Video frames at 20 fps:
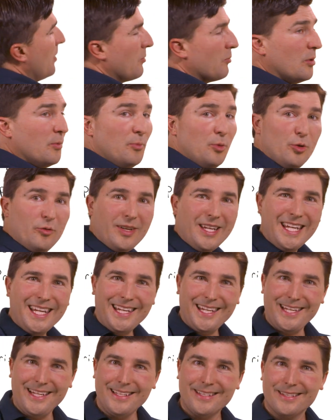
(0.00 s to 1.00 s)
removing
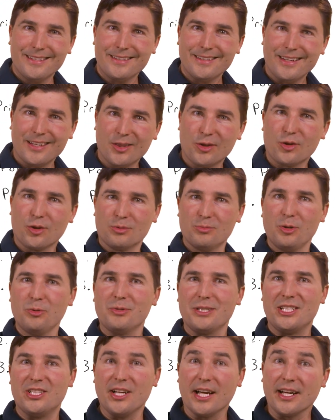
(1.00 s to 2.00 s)
heat and thermal
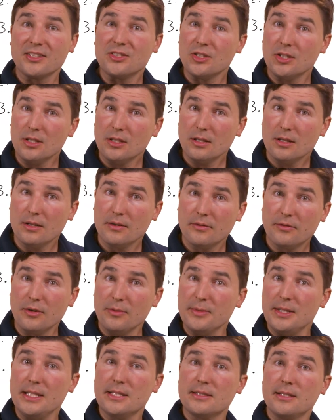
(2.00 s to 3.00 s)
rejection
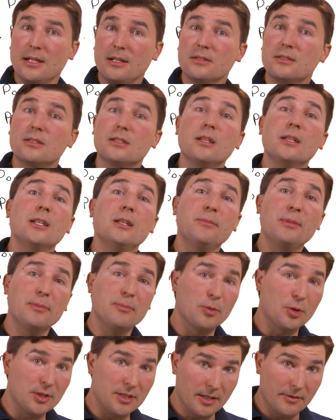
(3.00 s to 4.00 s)
from these cells is a little bit
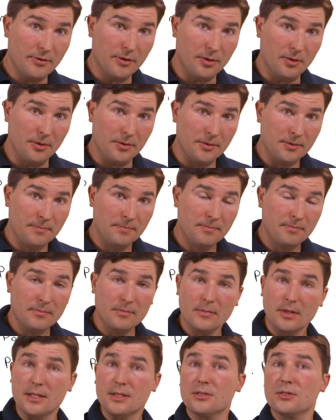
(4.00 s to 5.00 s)
more difficult.
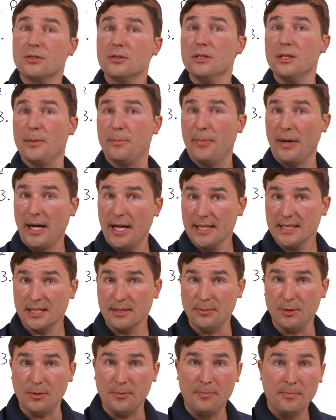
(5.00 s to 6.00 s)
It's certainly
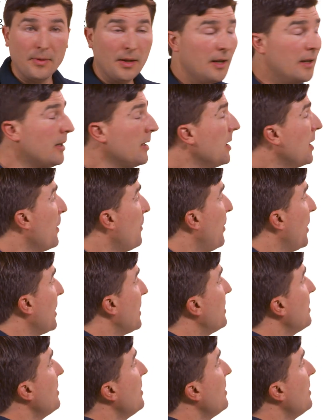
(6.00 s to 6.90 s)
possible, but